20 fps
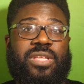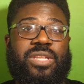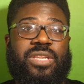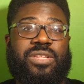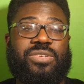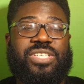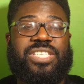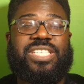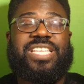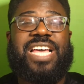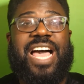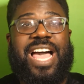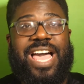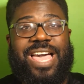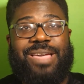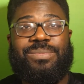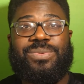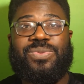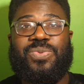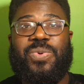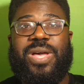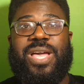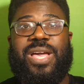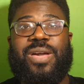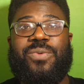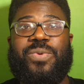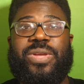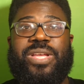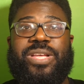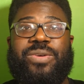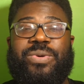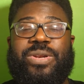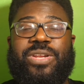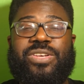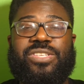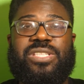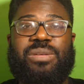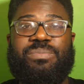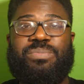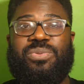There were times where we
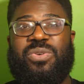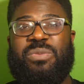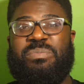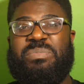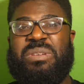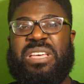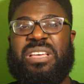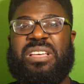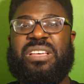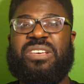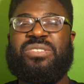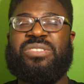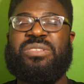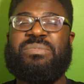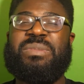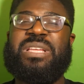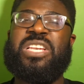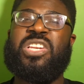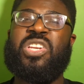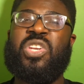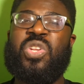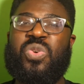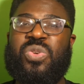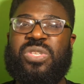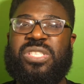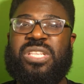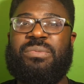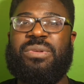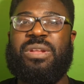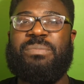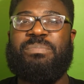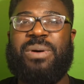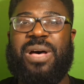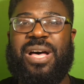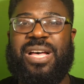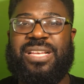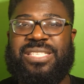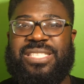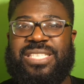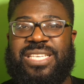lost the ball a bit, it was a bit loose, some of the
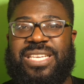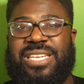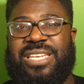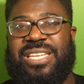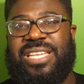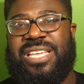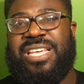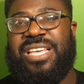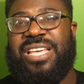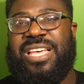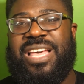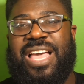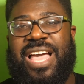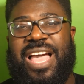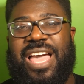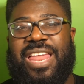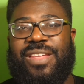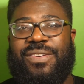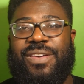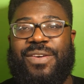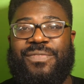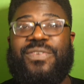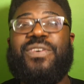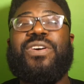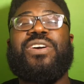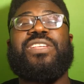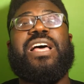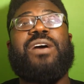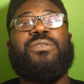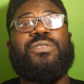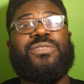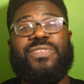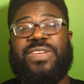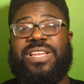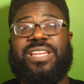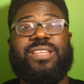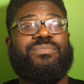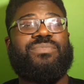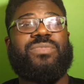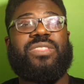passing, and I felt, because I was
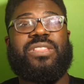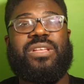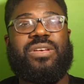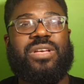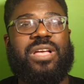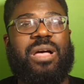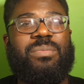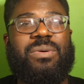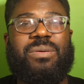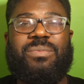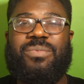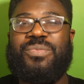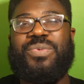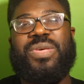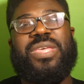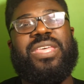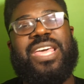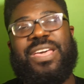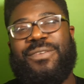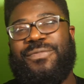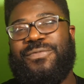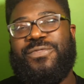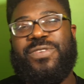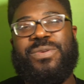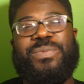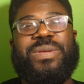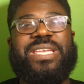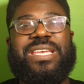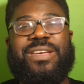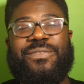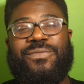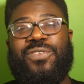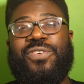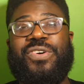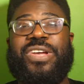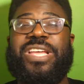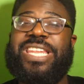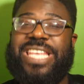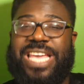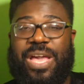feeling, come on, we can get 3, we can get
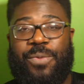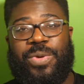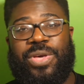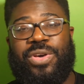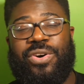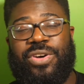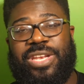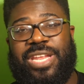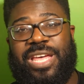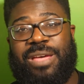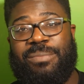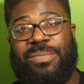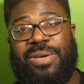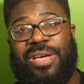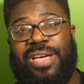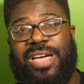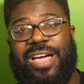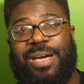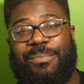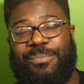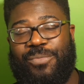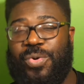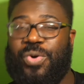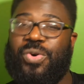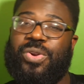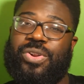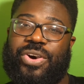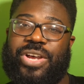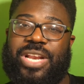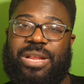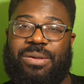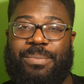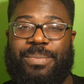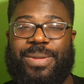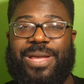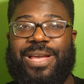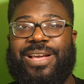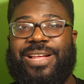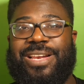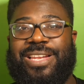4. In the end, we got them. We could have got them a
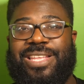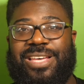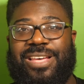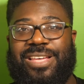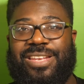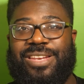bit earlier.